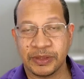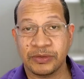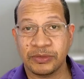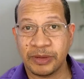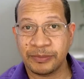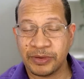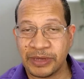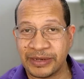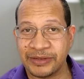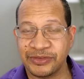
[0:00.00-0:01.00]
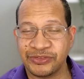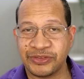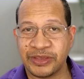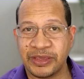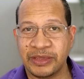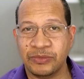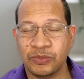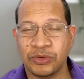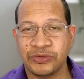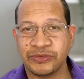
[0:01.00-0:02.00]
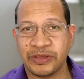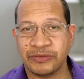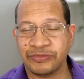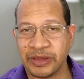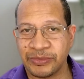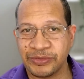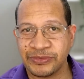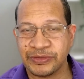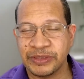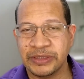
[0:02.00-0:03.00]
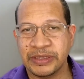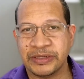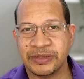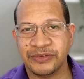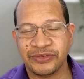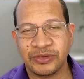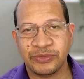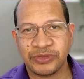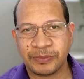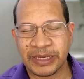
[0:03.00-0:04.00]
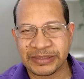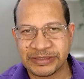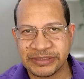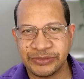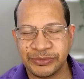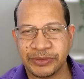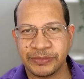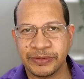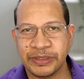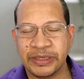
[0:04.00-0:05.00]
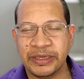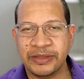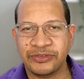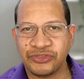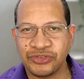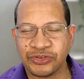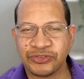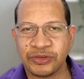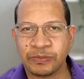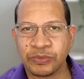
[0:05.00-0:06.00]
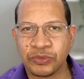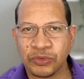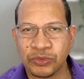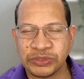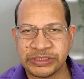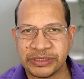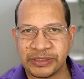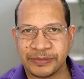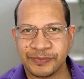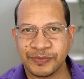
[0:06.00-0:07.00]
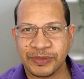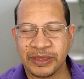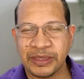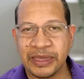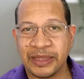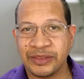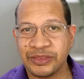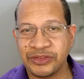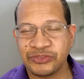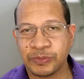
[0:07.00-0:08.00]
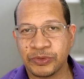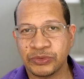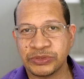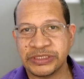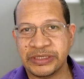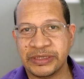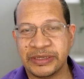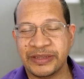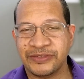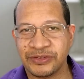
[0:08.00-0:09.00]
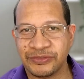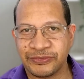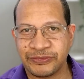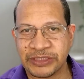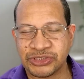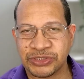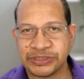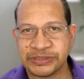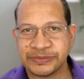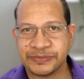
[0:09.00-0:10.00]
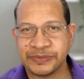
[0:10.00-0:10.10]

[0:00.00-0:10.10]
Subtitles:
Remember, I didn't say it was a virus, didn't say it was a bacteria. It's just a protein. And this protein is infectious.